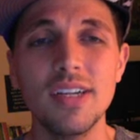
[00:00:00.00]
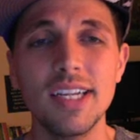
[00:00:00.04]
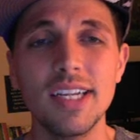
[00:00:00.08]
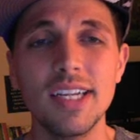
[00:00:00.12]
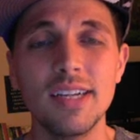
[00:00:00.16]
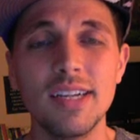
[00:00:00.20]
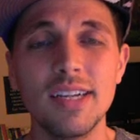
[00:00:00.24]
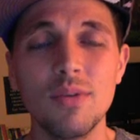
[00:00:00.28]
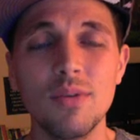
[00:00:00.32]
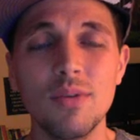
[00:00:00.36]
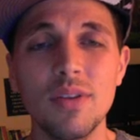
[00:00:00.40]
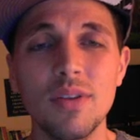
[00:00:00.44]

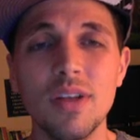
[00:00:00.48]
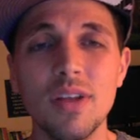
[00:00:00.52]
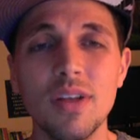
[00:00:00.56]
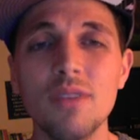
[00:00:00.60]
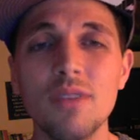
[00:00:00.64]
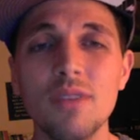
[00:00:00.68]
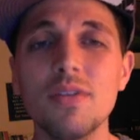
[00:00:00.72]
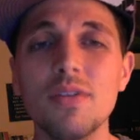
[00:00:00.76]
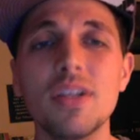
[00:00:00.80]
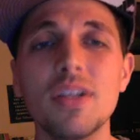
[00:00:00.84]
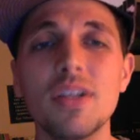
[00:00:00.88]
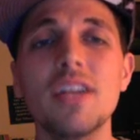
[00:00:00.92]
is with
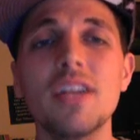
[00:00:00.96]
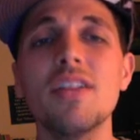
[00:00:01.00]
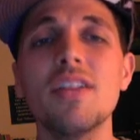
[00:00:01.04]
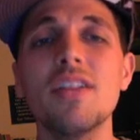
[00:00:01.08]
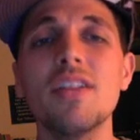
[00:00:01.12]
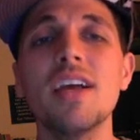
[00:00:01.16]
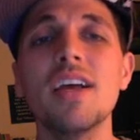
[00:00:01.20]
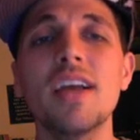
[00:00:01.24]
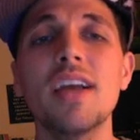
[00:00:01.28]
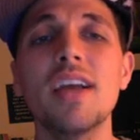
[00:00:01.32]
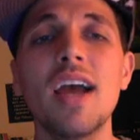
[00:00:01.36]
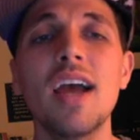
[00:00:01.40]

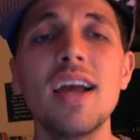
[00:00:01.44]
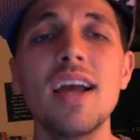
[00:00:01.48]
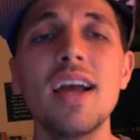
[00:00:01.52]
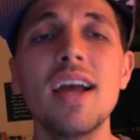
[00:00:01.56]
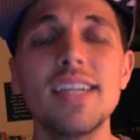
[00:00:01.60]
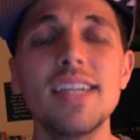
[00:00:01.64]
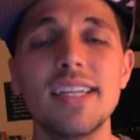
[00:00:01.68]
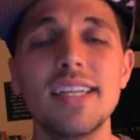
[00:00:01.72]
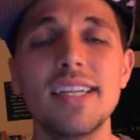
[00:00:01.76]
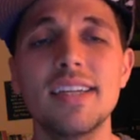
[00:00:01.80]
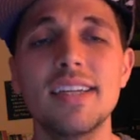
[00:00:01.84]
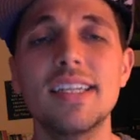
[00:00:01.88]
alpha-linolenic
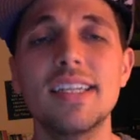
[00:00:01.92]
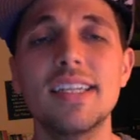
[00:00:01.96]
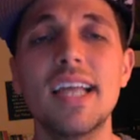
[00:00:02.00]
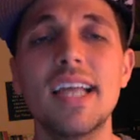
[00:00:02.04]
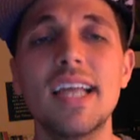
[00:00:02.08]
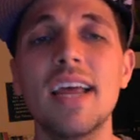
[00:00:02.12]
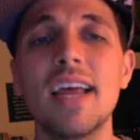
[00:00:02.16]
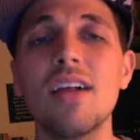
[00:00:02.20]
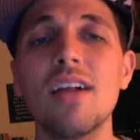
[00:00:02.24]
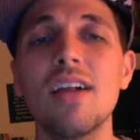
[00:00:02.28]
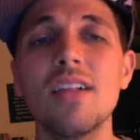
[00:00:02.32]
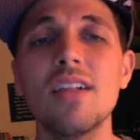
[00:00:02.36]
acids,
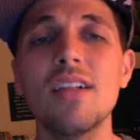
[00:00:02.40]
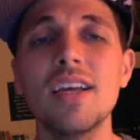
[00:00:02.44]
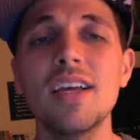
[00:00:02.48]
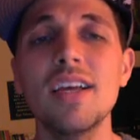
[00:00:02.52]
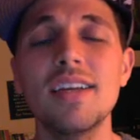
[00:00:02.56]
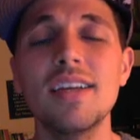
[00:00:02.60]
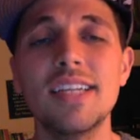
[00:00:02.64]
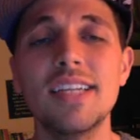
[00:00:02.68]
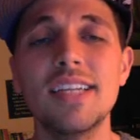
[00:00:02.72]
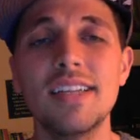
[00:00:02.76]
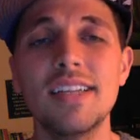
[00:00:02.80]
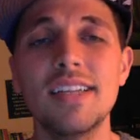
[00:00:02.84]

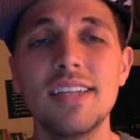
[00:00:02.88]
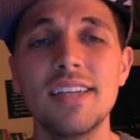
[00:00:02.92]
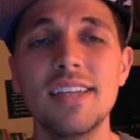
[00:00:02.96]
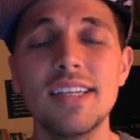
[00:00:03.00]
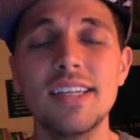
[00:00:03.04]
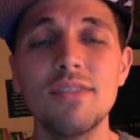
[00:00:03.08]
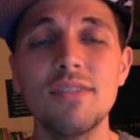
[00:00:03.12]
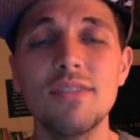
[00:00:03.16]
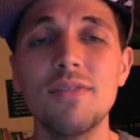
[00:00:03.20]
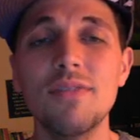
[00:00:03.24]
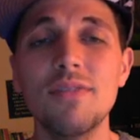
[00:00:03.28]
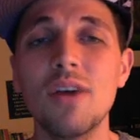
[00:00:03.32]
ALAs, and
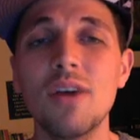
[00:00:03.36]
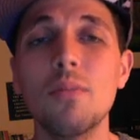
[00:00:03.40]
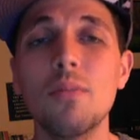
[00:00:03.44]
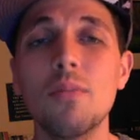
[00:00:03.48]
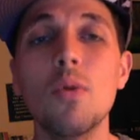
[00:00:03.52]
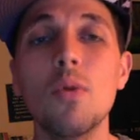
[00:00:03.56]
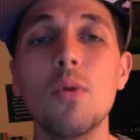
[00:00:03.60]
these are found